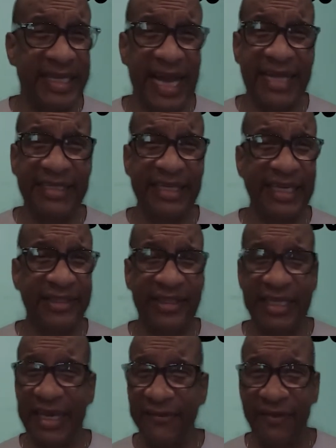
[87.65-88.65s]
nights because you
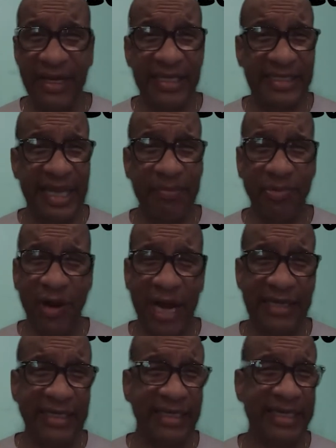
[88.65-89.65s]
didn't finish that
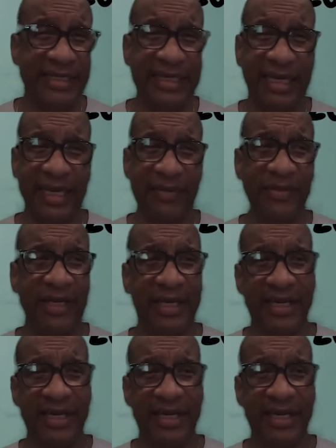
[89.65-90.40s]
project in time.